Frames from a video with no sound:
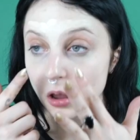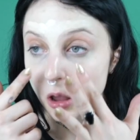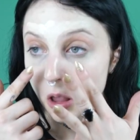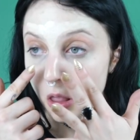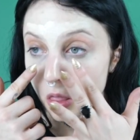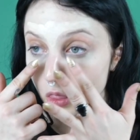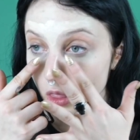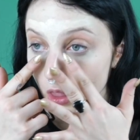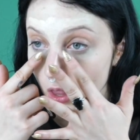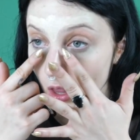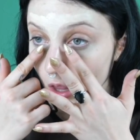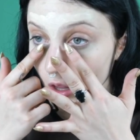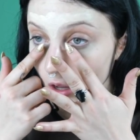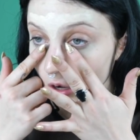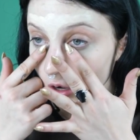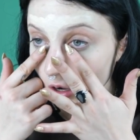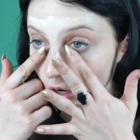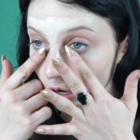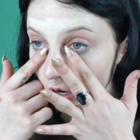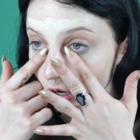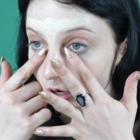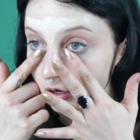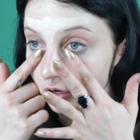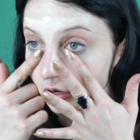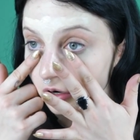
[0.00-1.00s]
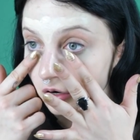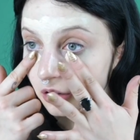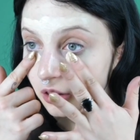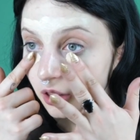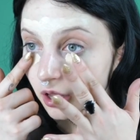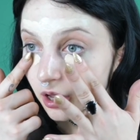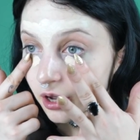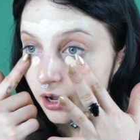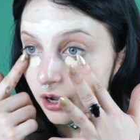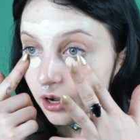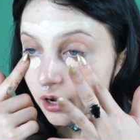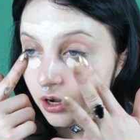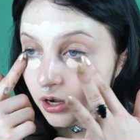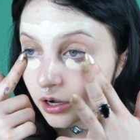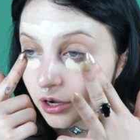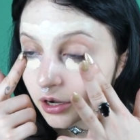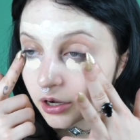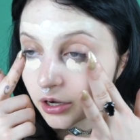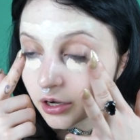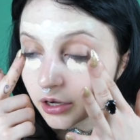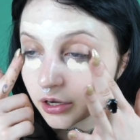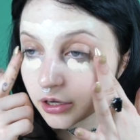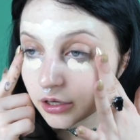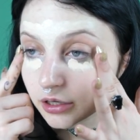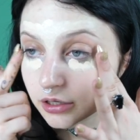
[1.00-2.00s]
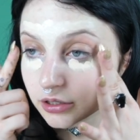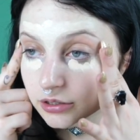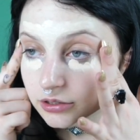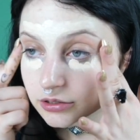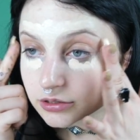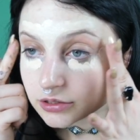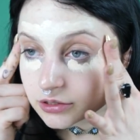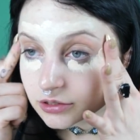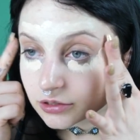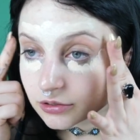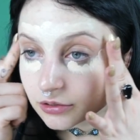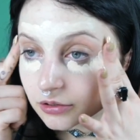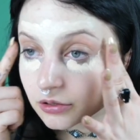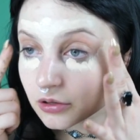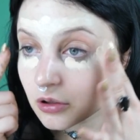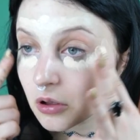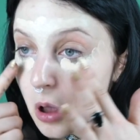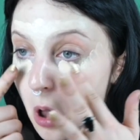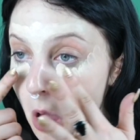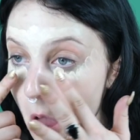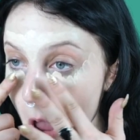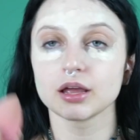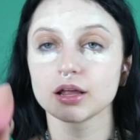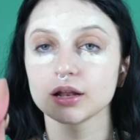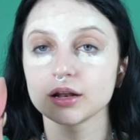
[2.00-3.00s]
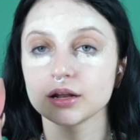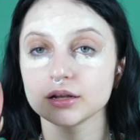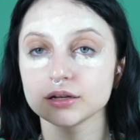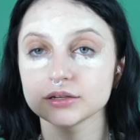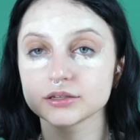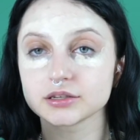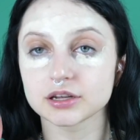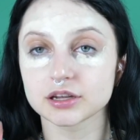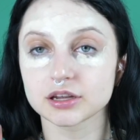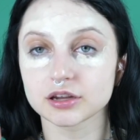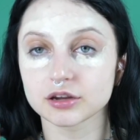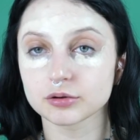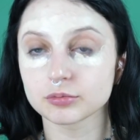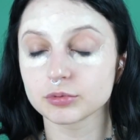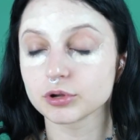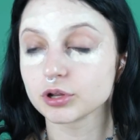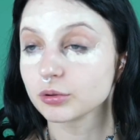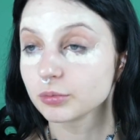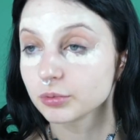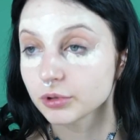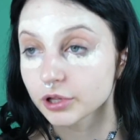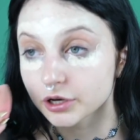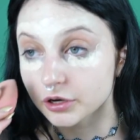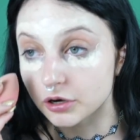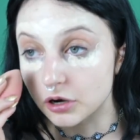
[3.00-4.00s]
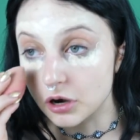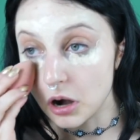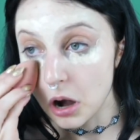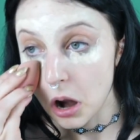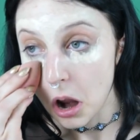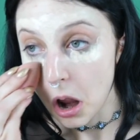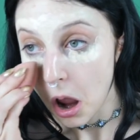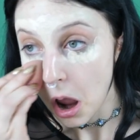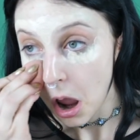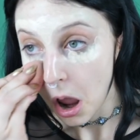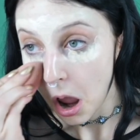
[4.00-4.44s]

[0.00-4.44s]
and then under the eyes. And taking your beauty blender,